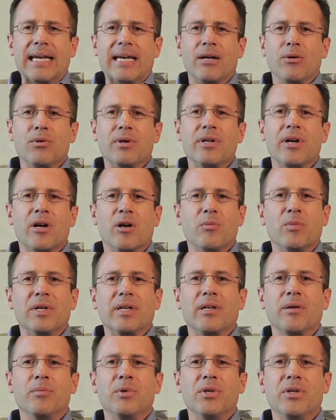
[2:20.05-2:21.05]
at a
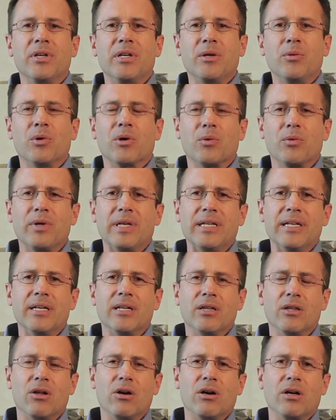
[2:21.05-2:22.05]
retirement community where we
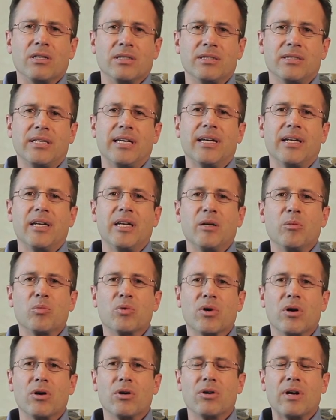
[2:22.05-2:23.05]
did a long-standing
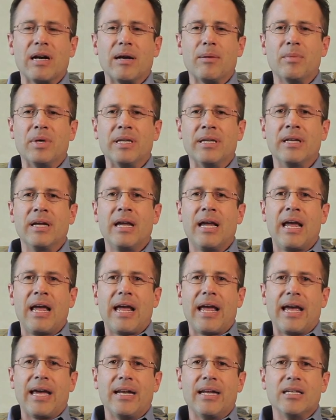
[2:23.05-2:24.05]
program,
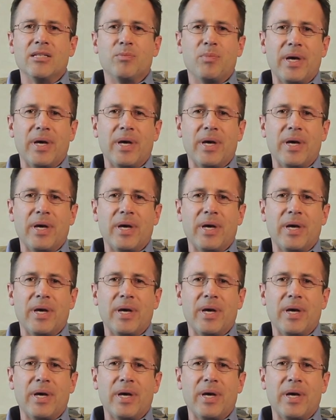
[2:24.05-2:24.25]
and as